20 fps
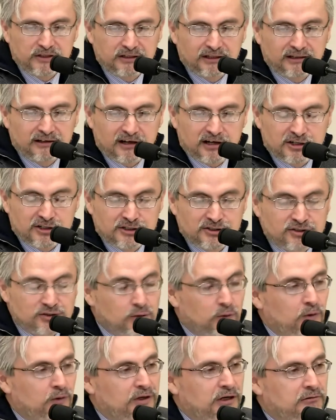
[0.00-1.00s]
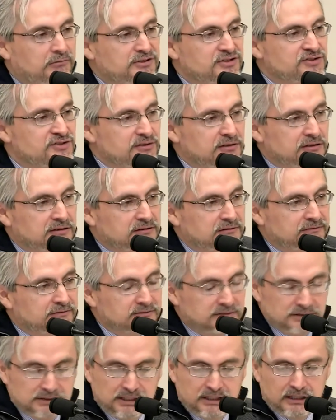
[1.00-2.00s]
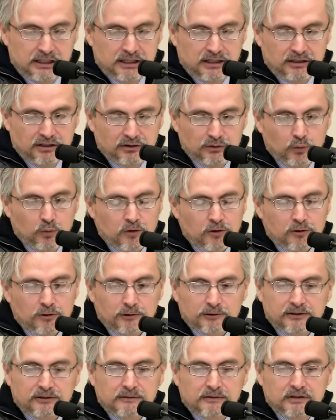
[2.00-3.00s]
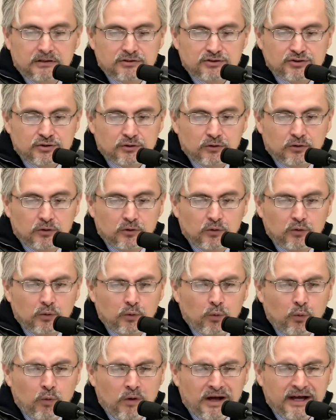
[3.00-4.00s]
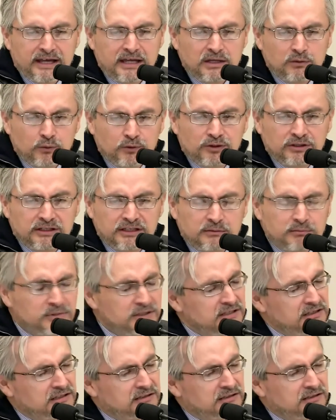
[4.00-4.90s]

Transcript: the largest oil reserve in the world. So, why would it be